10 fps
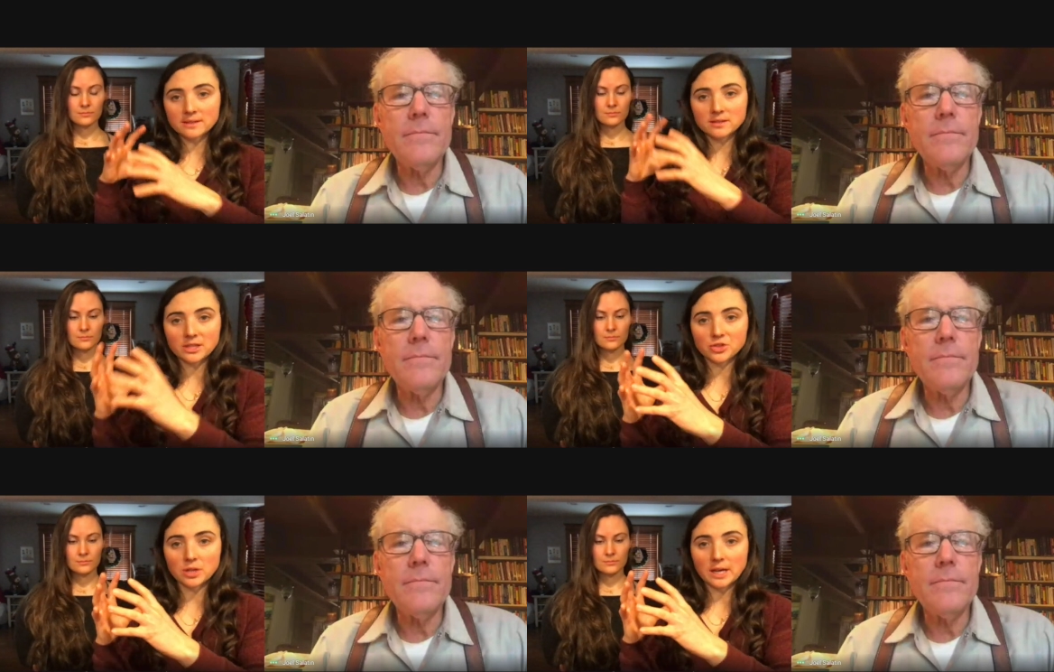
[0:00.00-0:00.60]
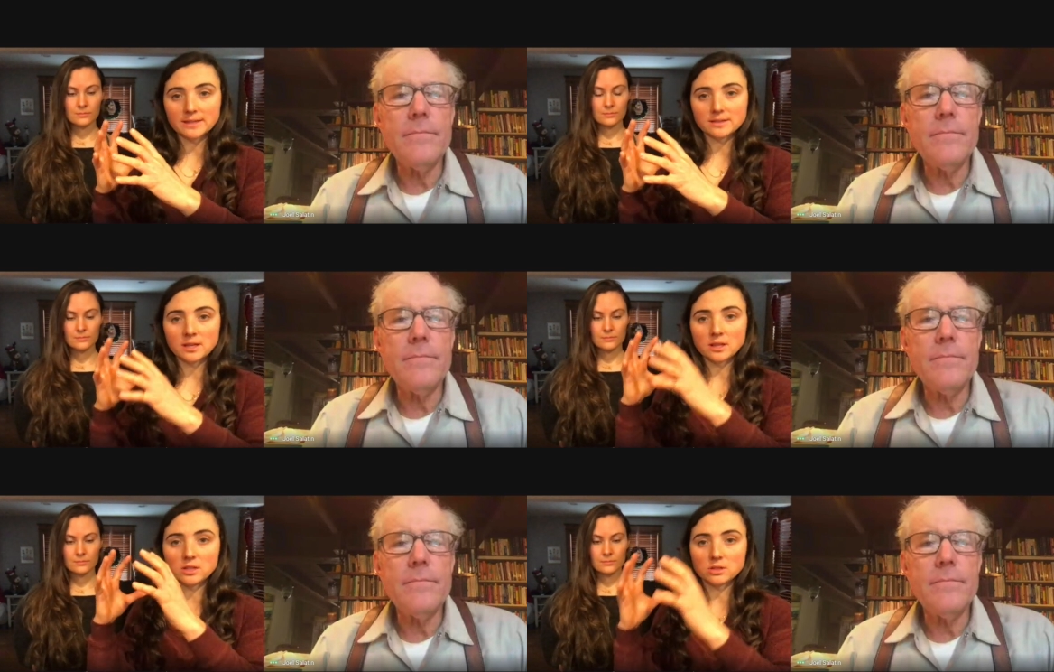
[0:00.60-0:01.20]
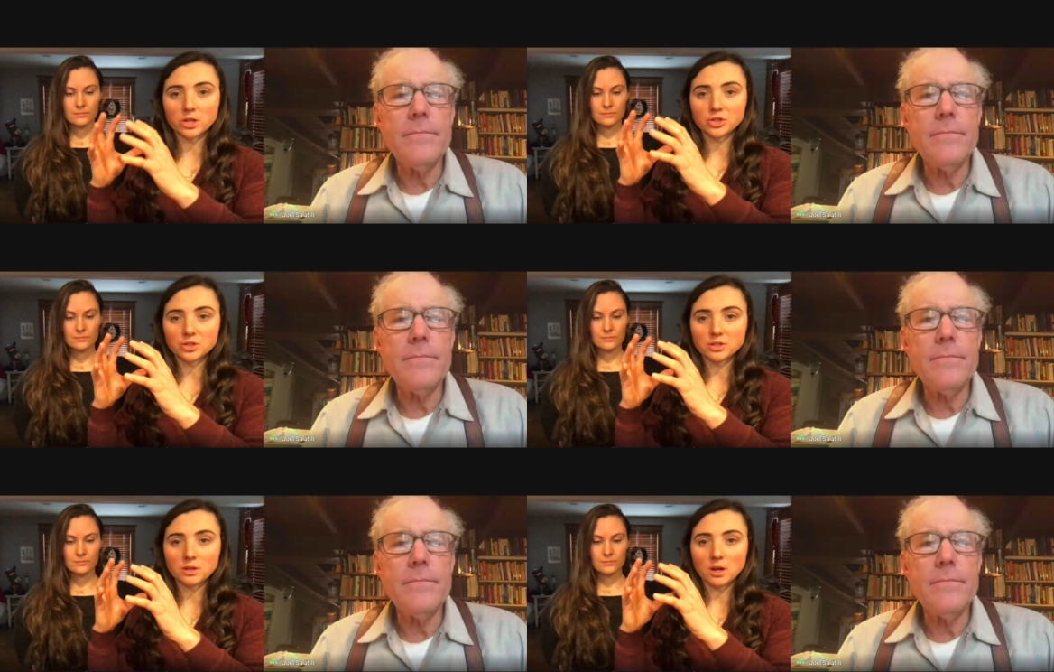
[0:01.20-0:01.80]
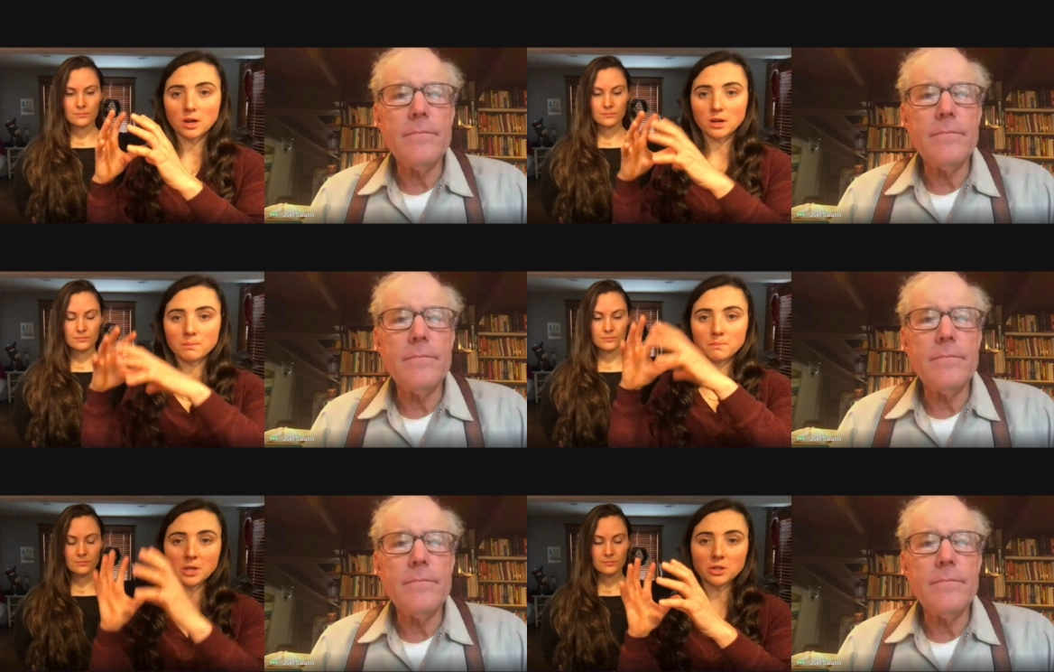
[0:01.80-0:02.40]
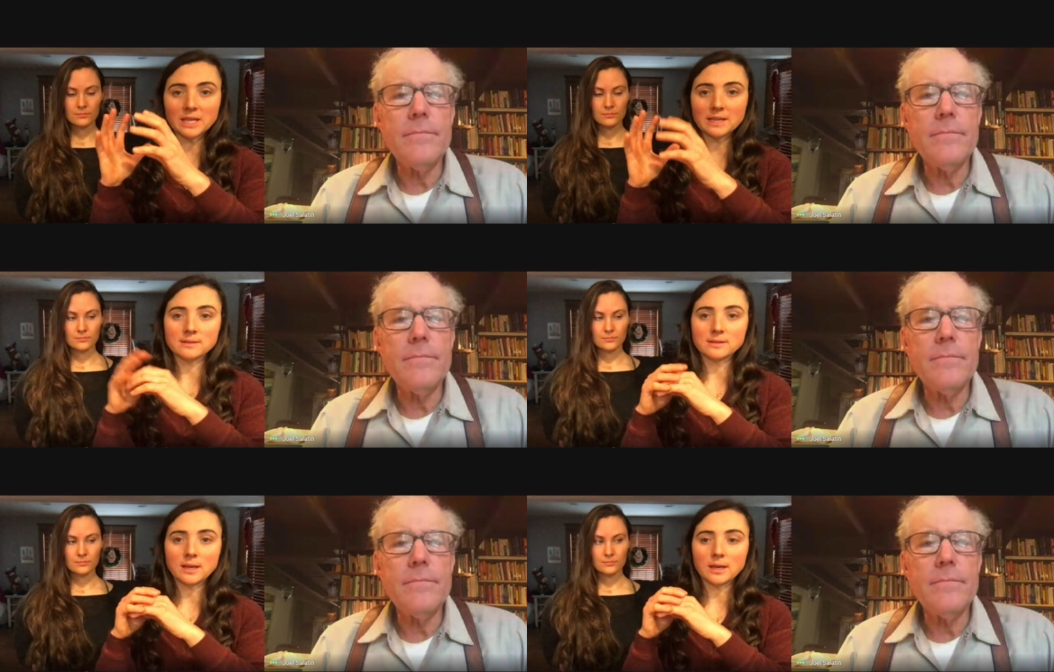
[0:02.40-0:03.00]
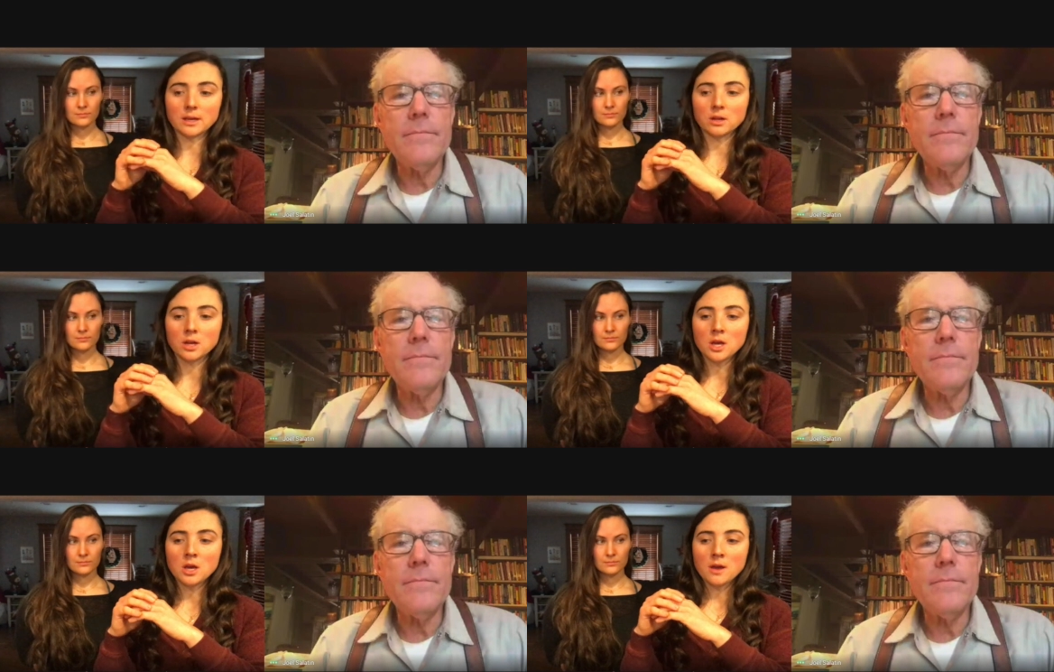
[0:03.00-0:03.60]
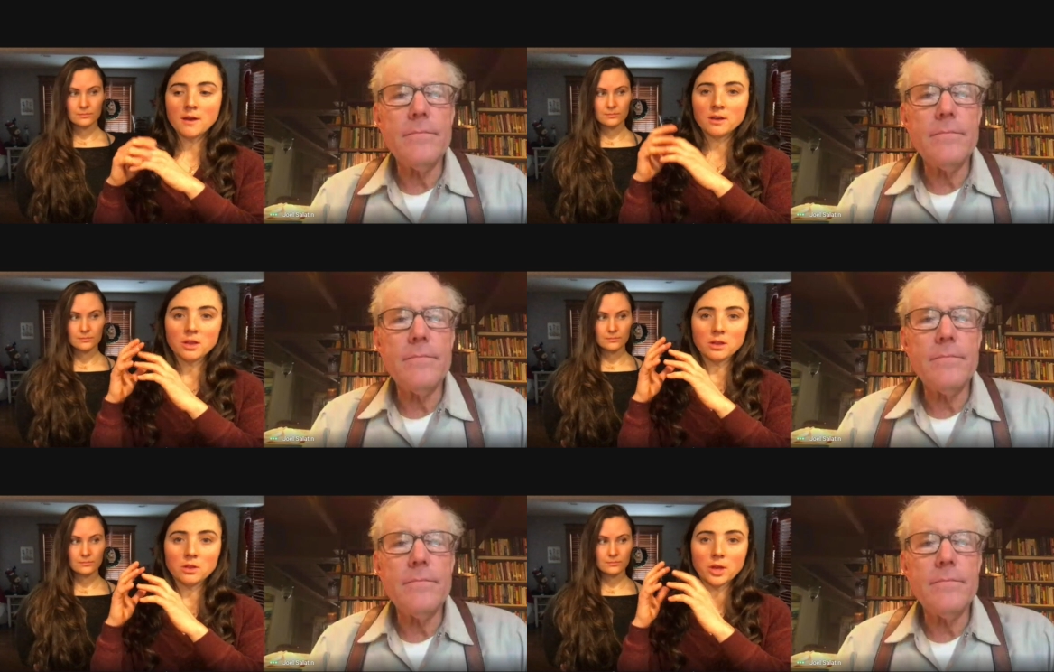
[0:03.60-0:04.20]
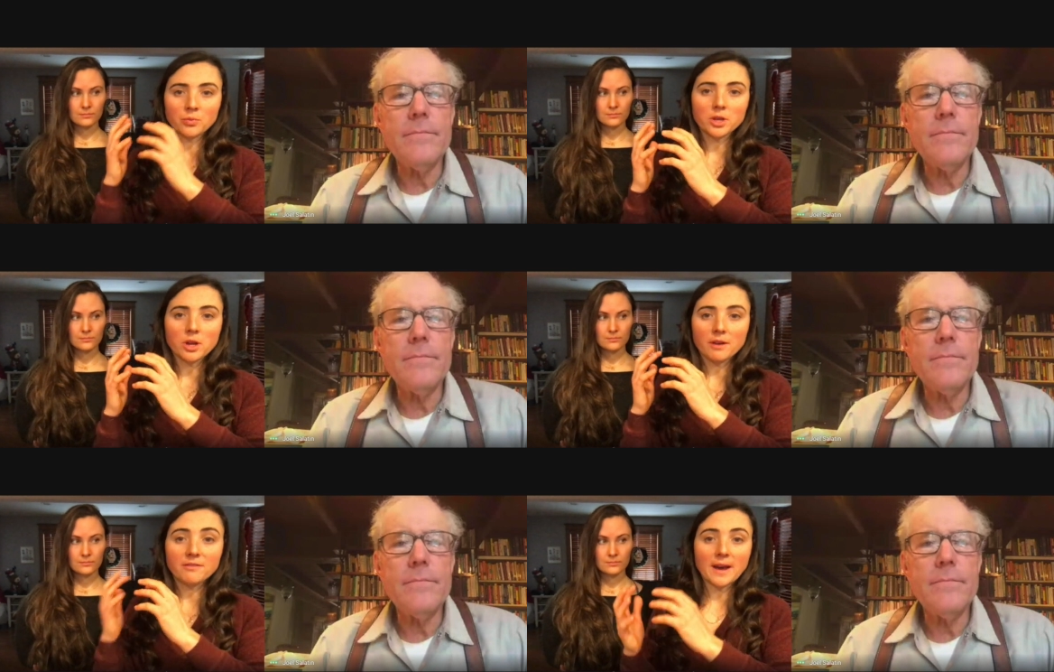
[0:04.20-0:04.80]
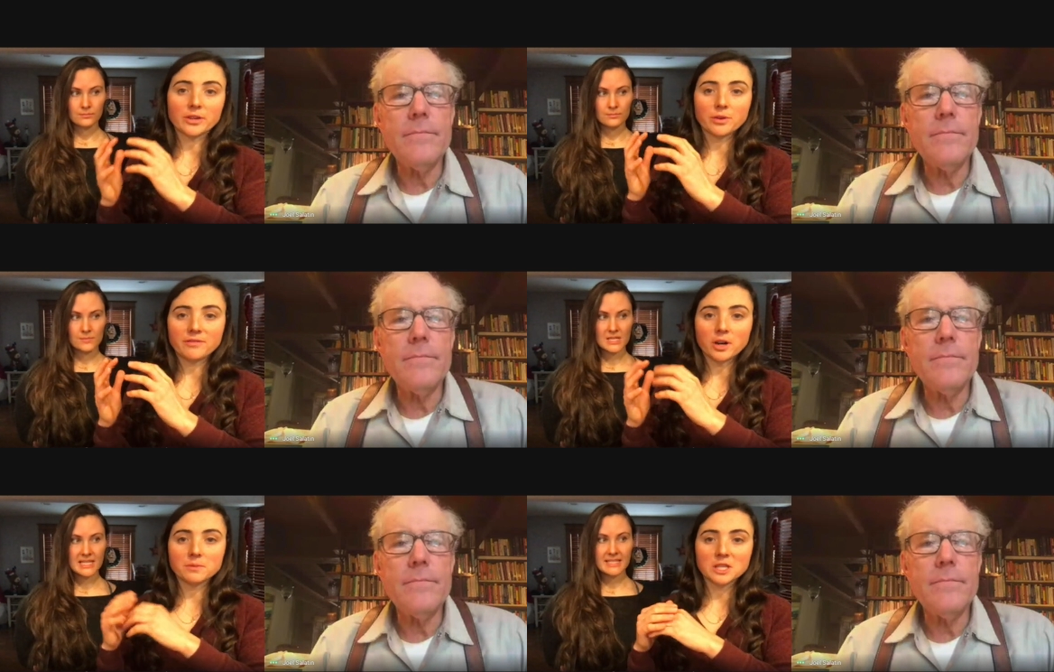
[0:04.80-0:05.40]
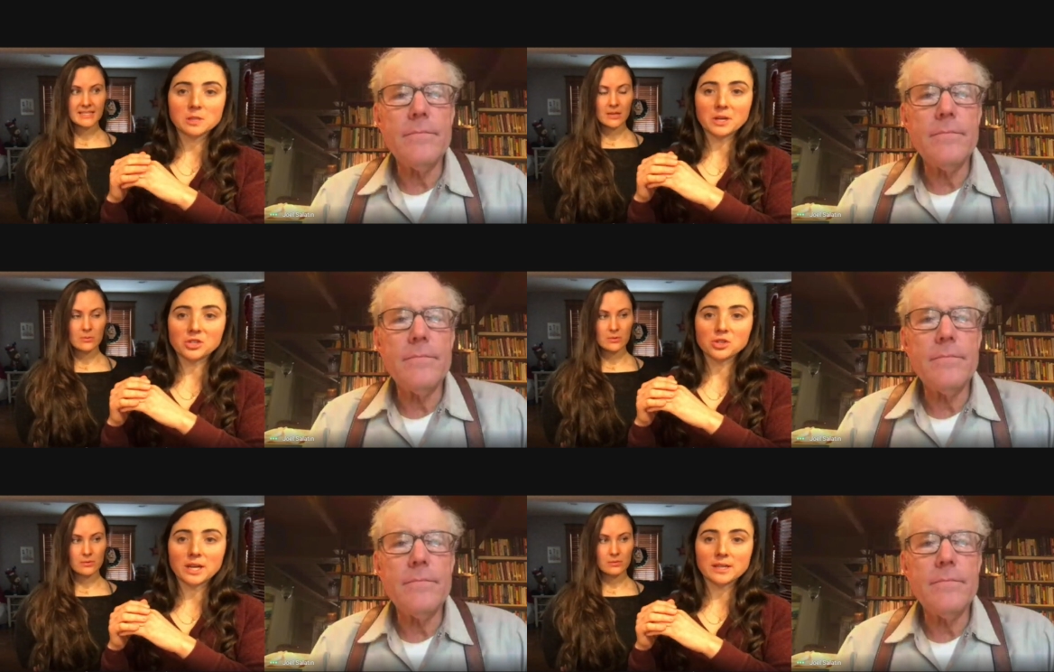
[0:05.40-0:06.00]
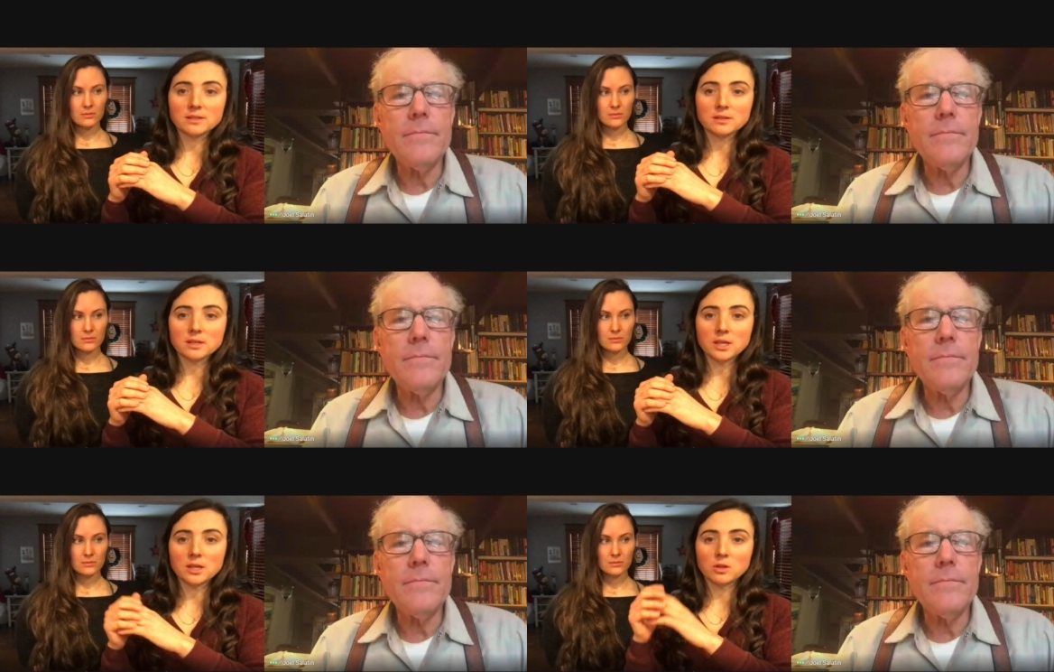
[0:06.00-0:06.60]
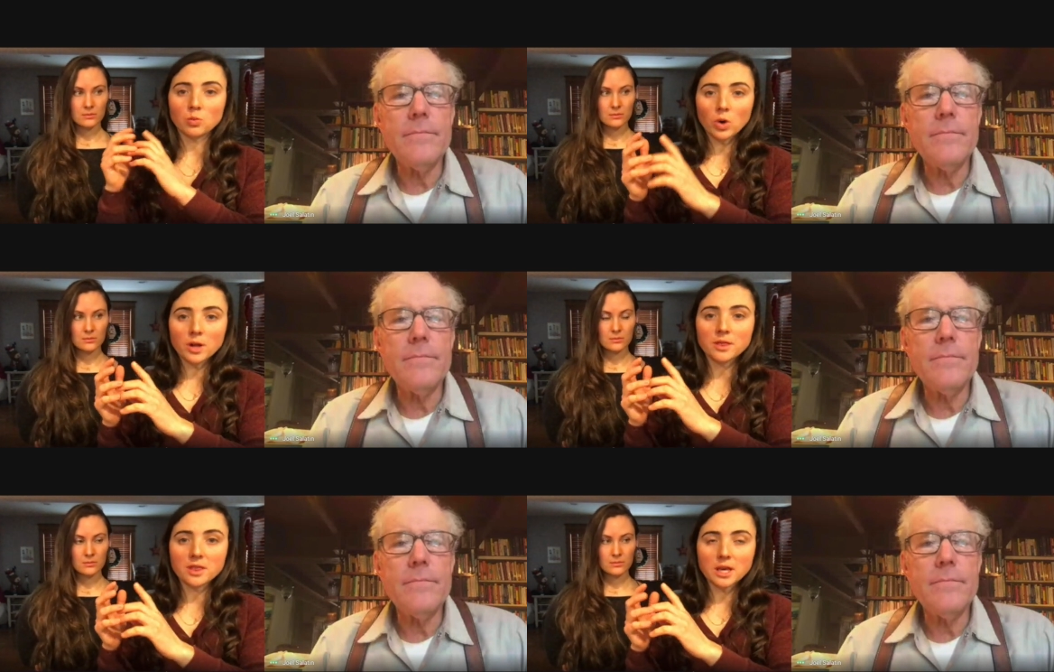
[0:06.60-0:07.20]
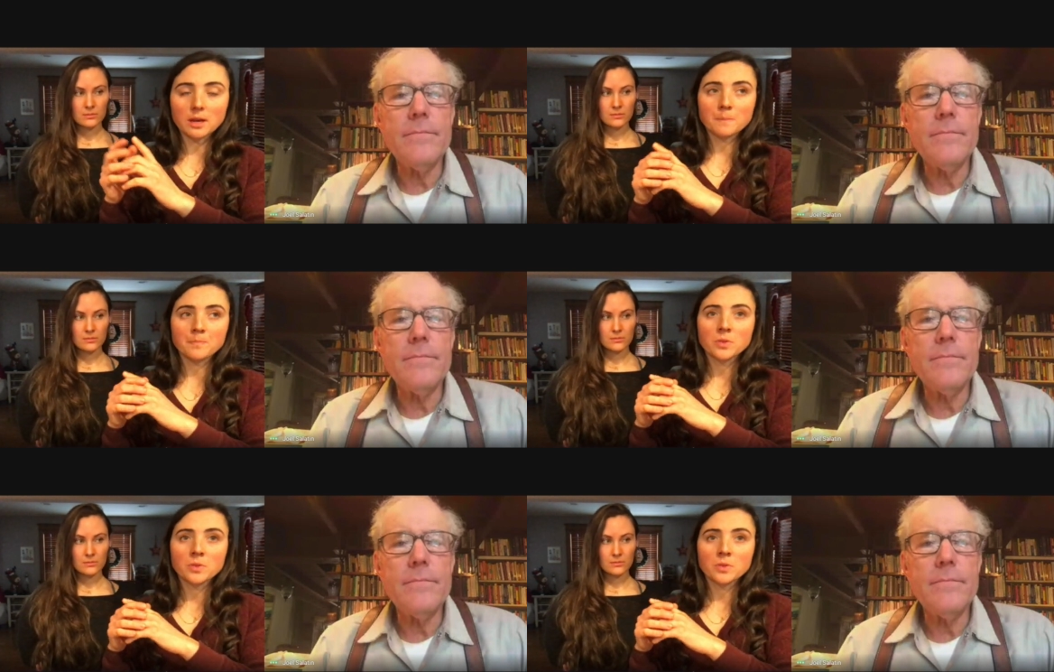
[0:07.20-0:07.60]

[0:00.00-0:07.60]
Speaker 1: centralized in these larger uh, buildings and they really are factory farms. They specialize in one thing.